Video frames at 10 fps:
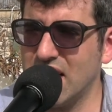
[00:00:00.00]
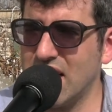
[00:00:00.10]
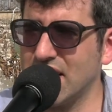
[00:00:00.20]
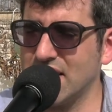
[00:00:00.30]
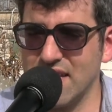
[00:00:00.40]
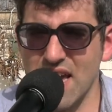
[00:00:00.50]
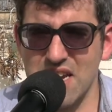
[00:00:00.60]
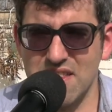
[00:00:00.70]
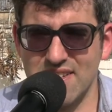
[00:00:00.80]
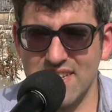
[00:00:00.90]
And at the
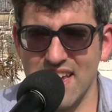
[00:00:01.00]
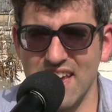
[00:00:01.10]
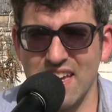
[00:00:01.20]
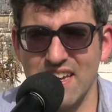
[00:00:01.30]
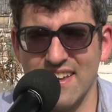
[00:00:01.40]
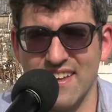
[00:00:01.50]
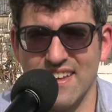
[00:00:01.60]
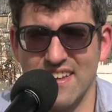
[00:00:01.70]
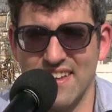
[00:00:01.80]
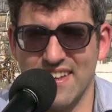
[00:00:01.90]
end of the day,
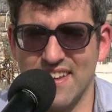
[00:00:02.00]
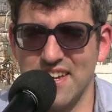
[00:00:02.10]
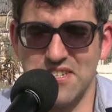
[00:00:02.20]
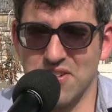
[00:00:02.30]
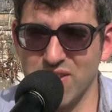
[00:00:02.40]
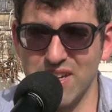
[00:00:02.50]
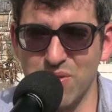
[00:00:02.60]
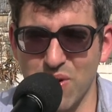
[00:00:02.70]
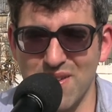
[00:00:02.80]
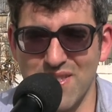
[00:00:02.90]
is it
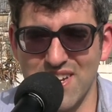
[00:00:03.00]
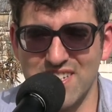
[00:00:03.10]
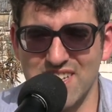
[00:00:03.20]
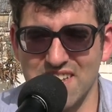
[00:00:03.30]
really worth it?